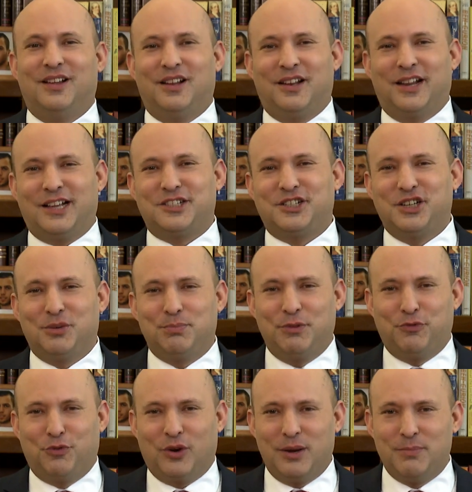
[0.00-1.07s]
Last year,
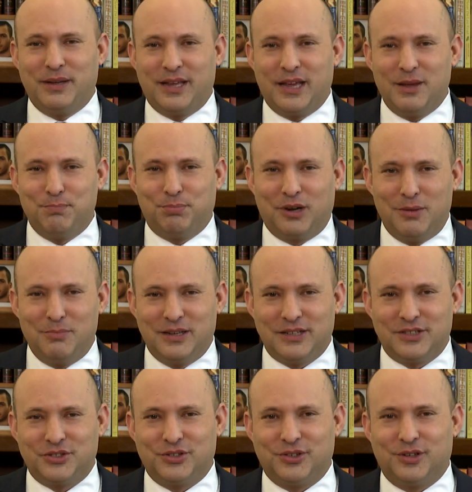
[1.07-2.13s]
before I became Prime
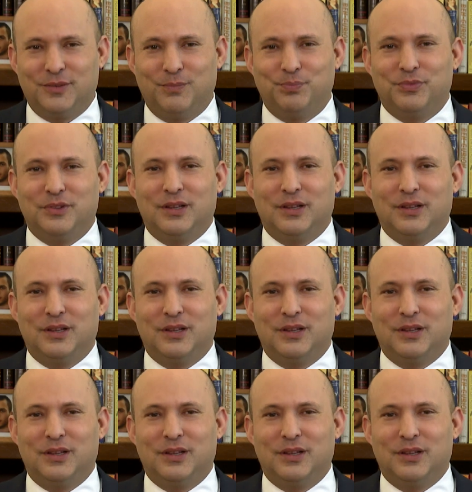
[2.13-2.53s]
Minister,